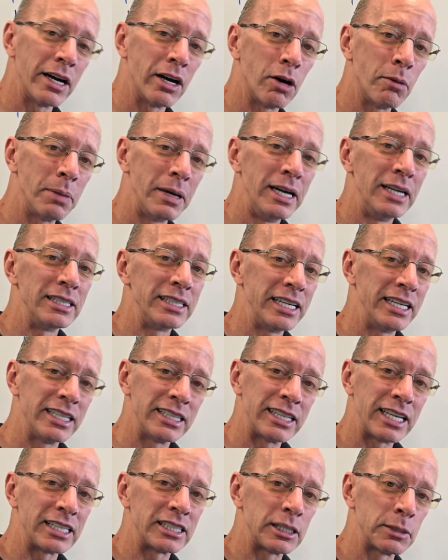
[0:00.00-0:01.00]
help to
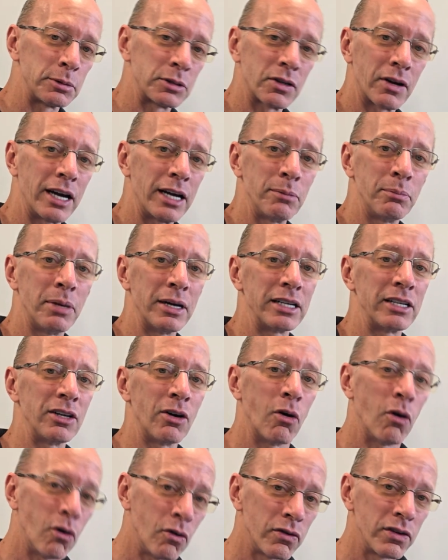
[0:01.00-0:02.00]
hit that subscribe button
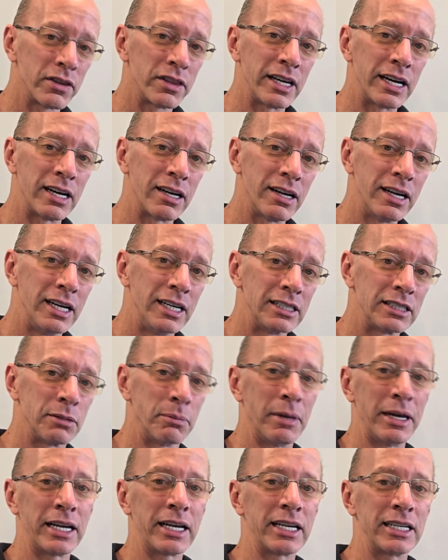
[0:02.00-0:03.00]
over there to
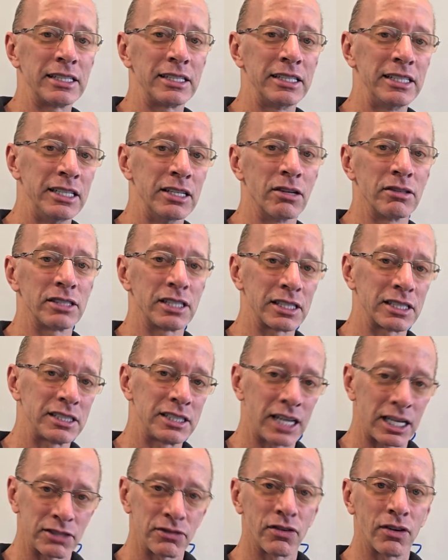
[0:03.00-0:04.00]
make it, you know,
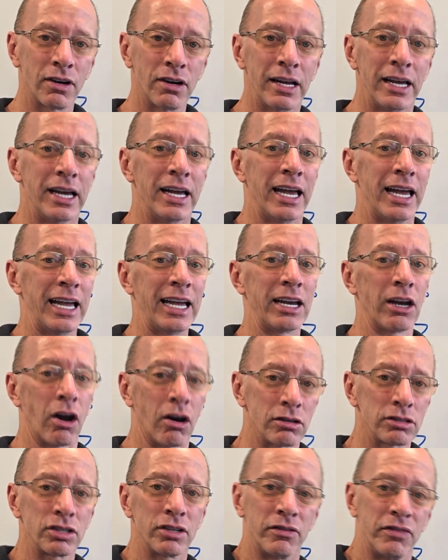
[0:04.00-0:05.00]
successful. And
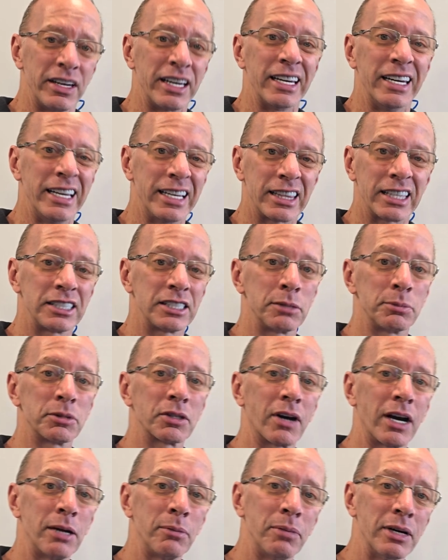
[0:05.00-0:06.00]
also if you can hit the
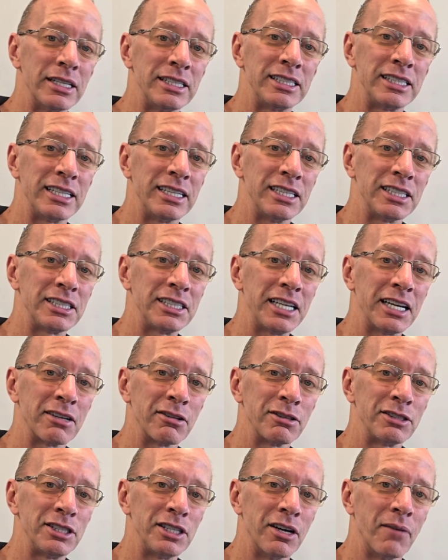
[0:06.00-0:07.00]
subscribe button to this
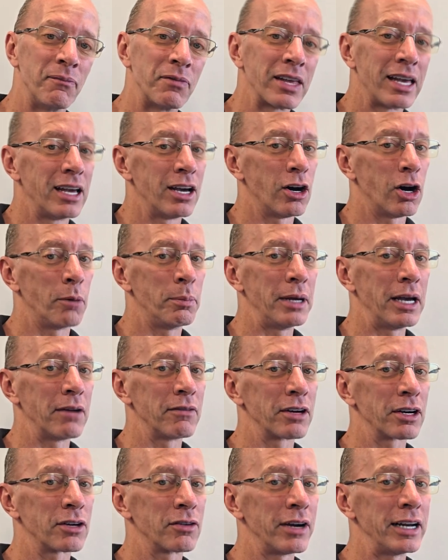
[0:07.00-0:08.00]
channel too. Hope you're
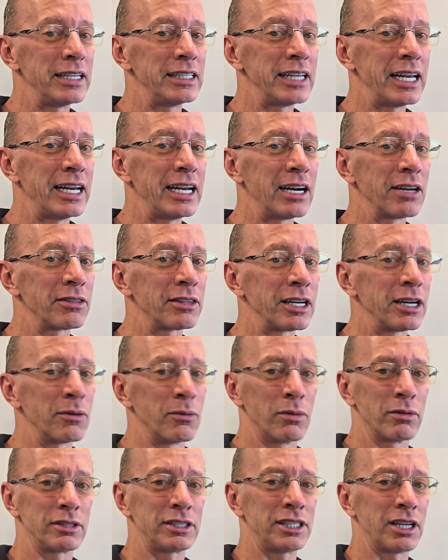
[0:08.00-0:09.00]
having a great day out there.
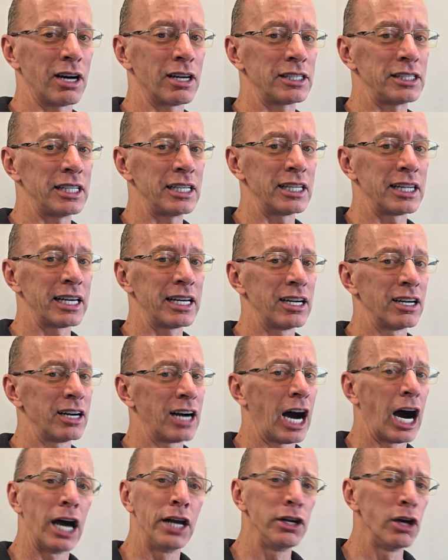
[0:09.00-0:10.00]
We'll talk to you later.
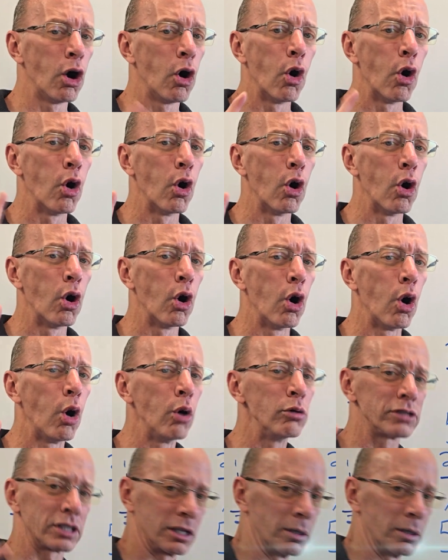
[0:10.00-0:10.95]
Adios.